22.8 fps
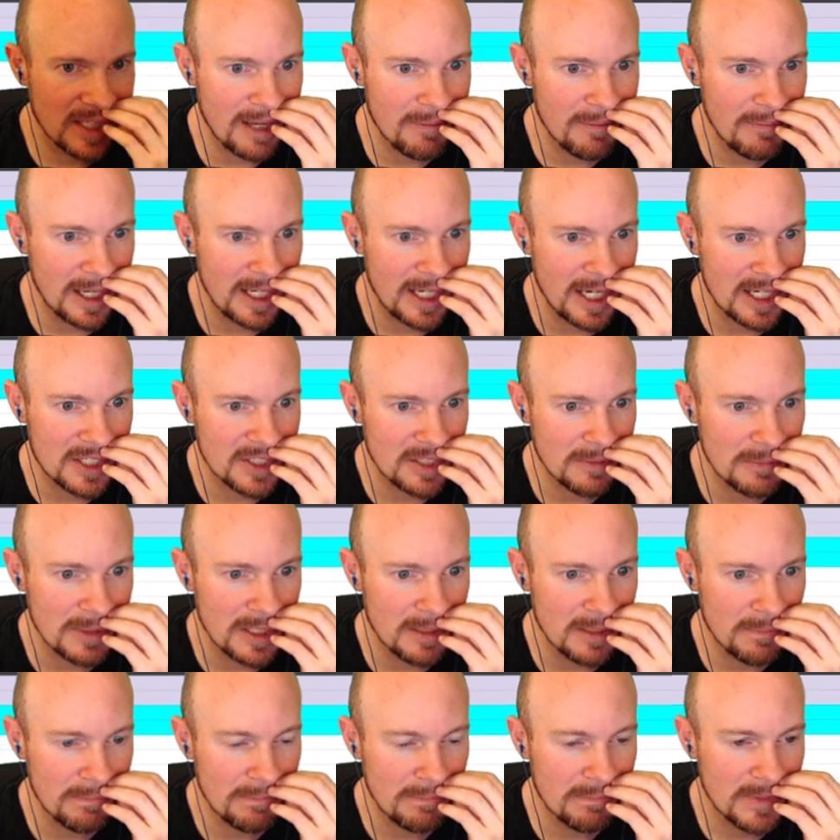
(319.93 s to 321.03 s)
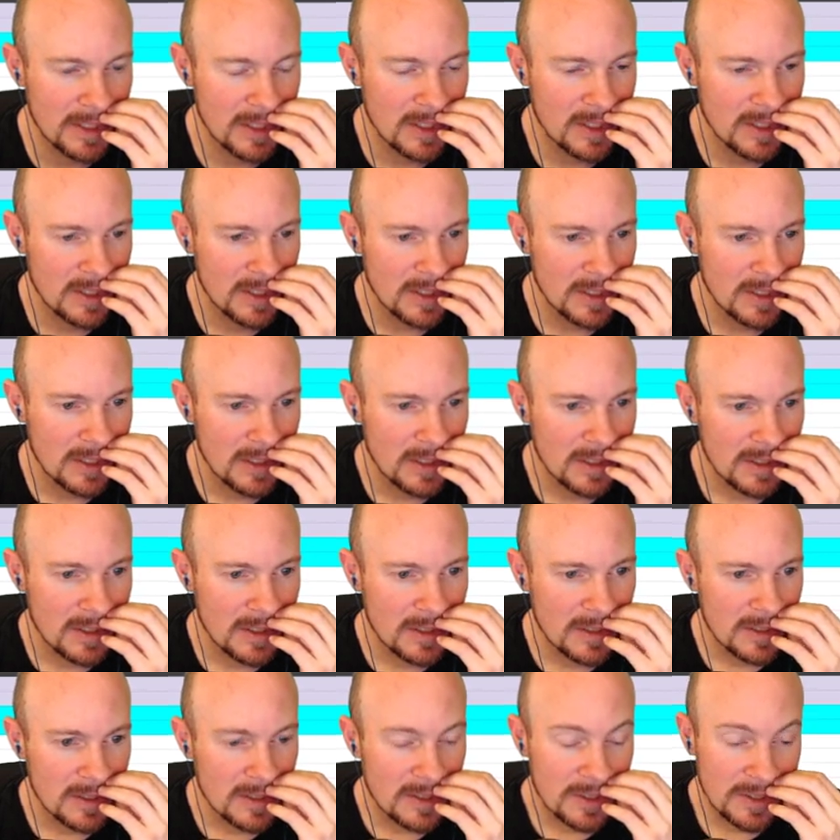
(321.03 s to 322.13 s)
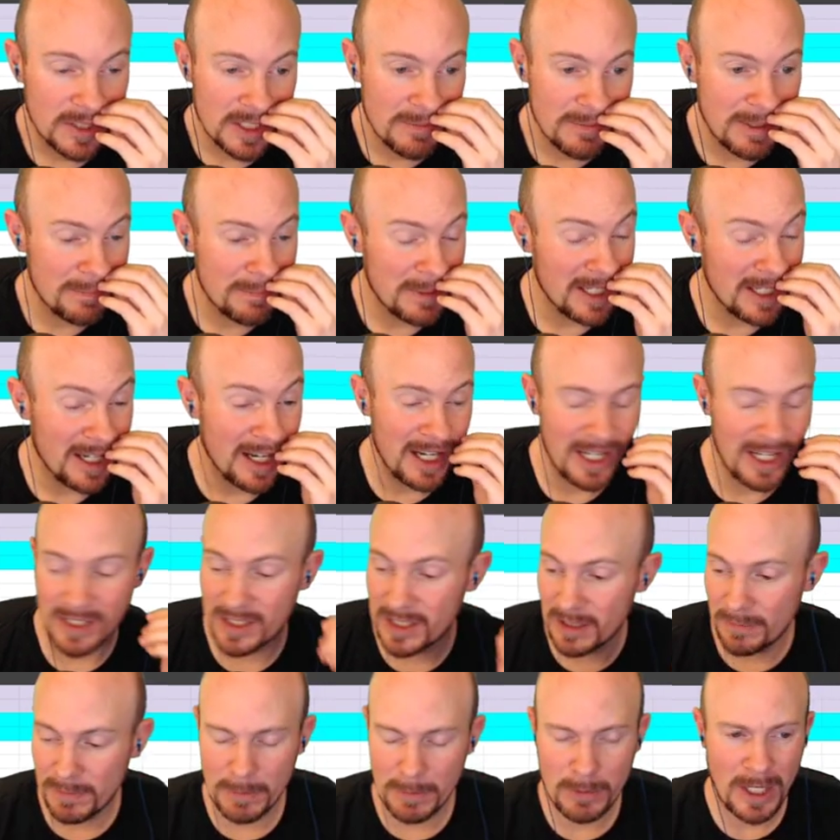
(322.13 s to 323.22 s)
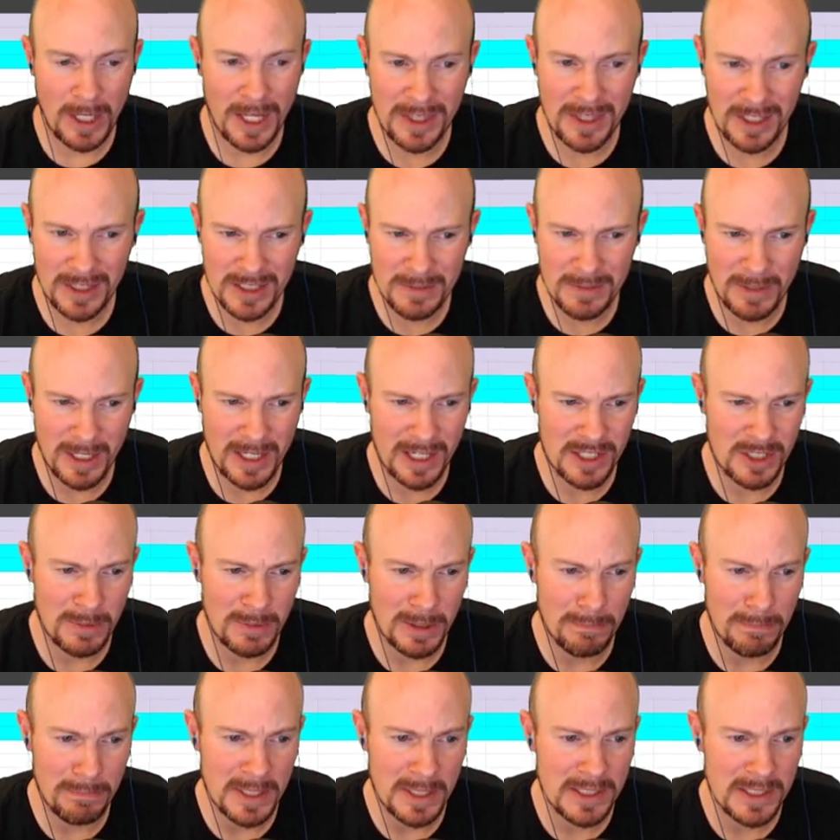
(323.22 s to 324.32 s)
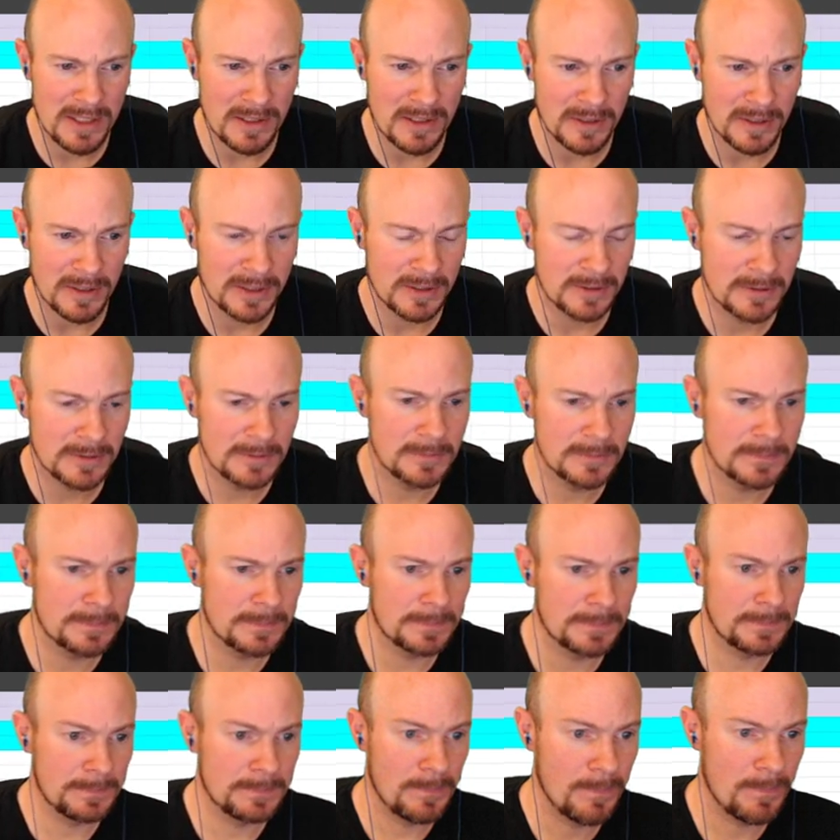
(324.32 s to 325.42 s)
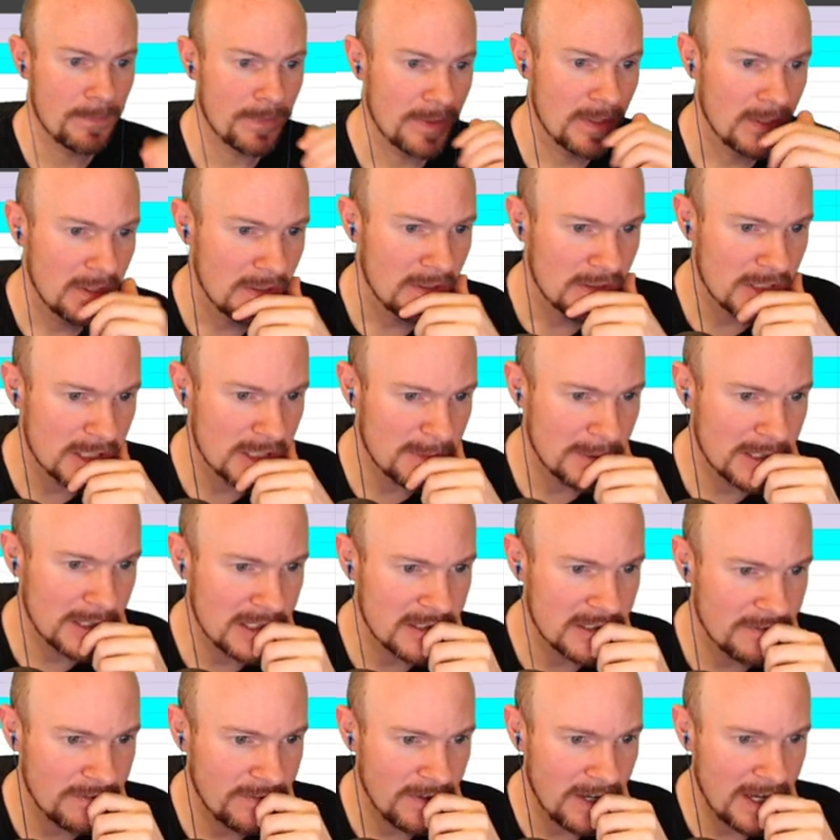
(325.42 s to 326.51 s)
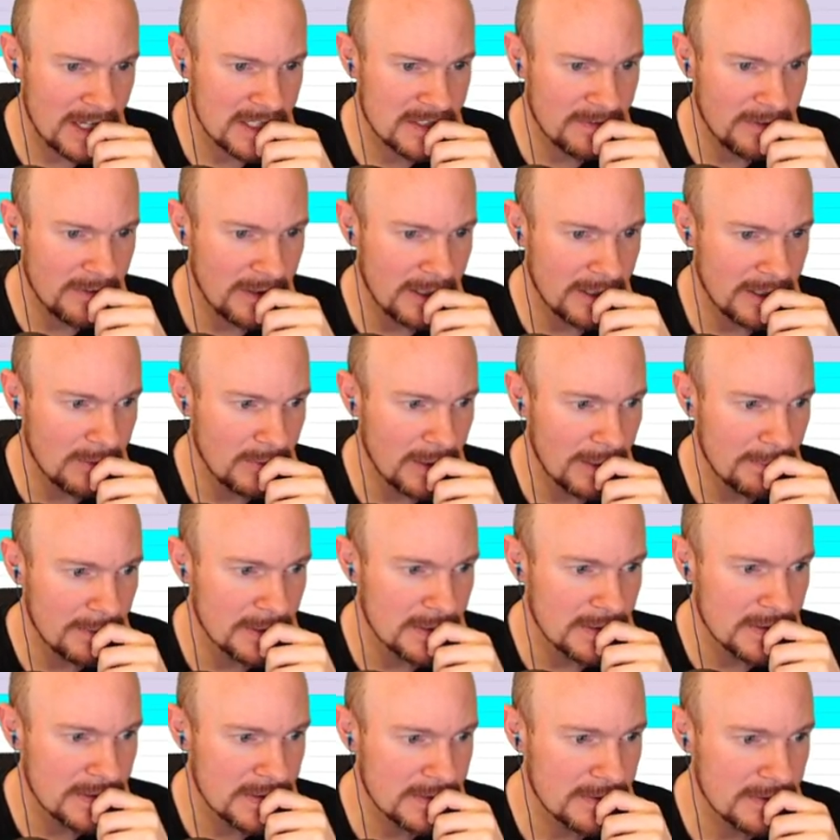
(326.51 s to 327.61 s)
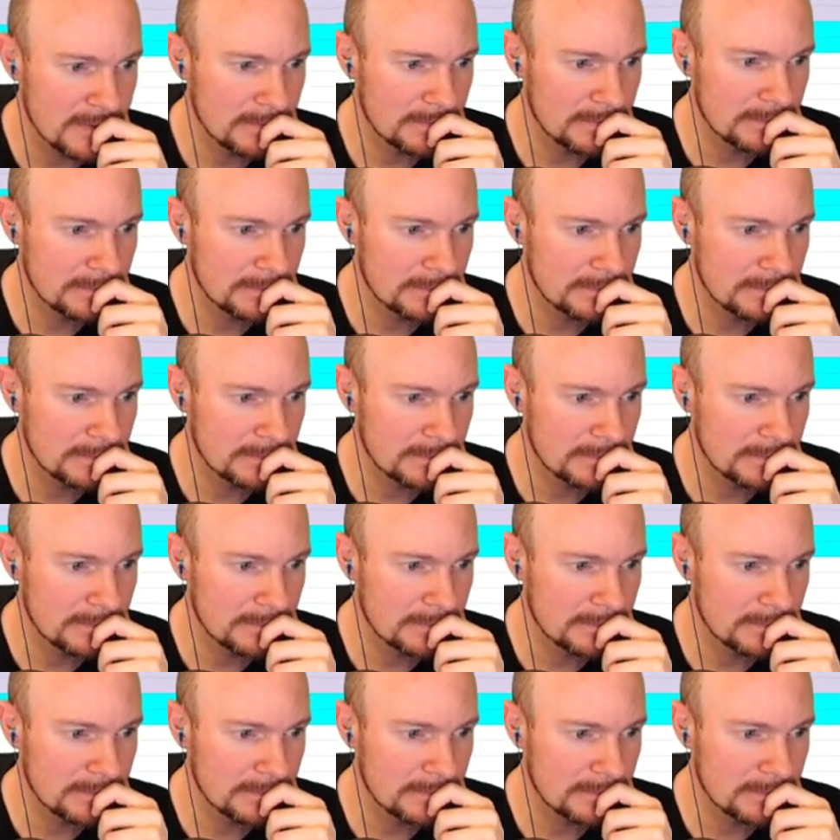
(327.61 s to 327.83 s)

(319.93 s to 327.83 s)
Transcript: that might actually be a this might be high to some people. I think this might actually be B tier. Just because of fast firing weapons.